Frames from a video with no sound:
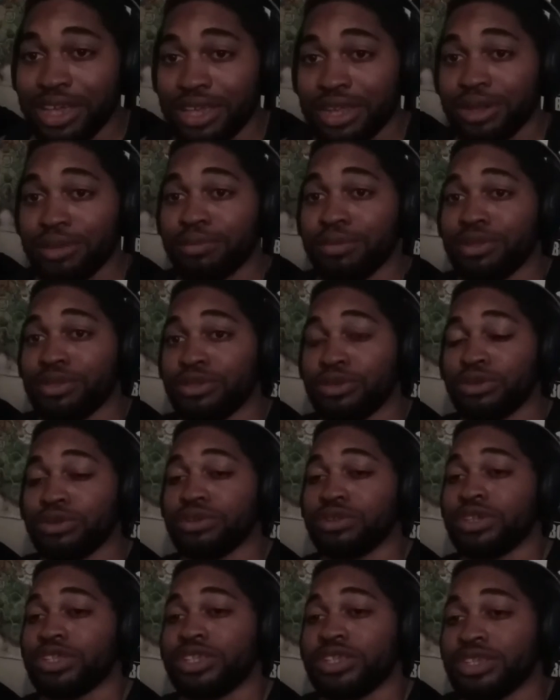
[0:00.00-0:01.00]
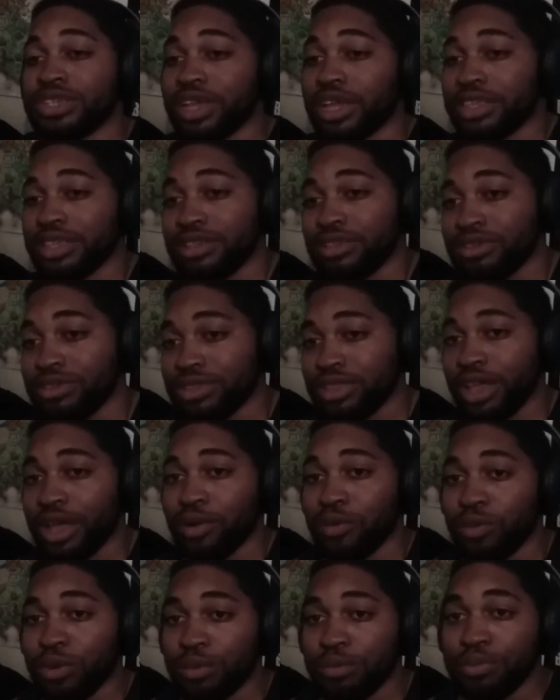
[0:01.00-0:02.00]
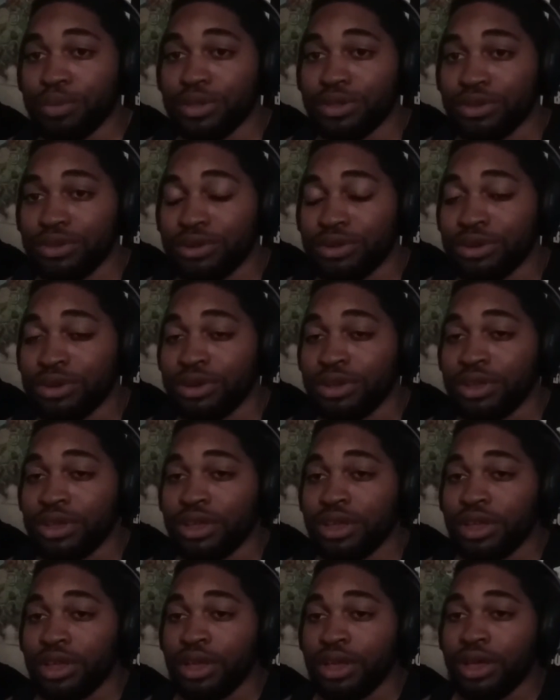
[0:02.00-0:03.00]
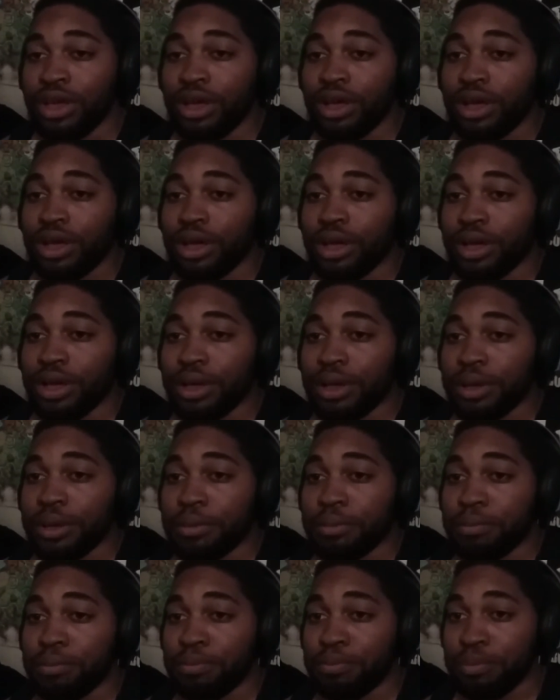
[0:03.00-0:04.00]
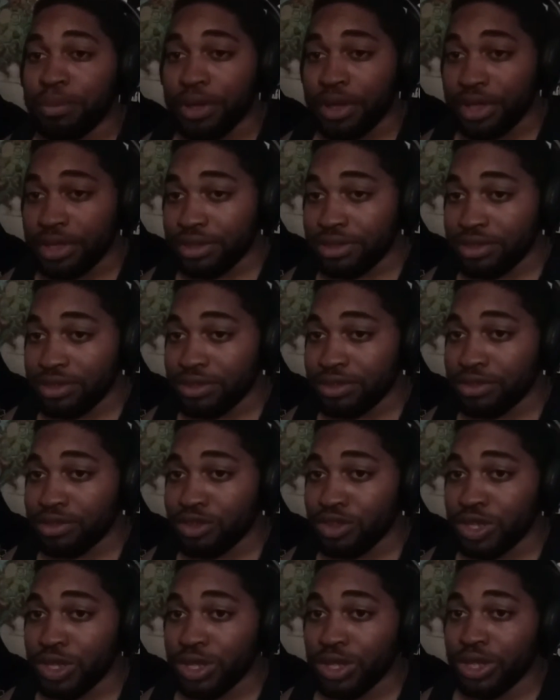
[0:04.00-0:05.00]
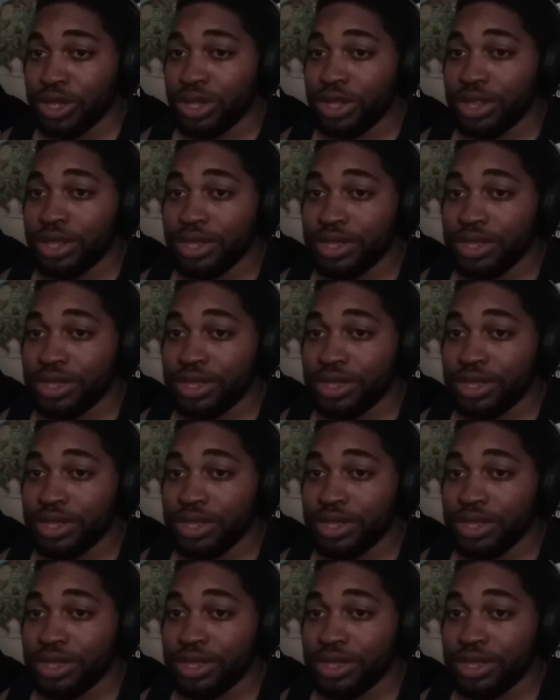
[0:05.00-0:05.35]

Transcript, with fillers: take any pictures. I just got to take that one picture. Uh, but at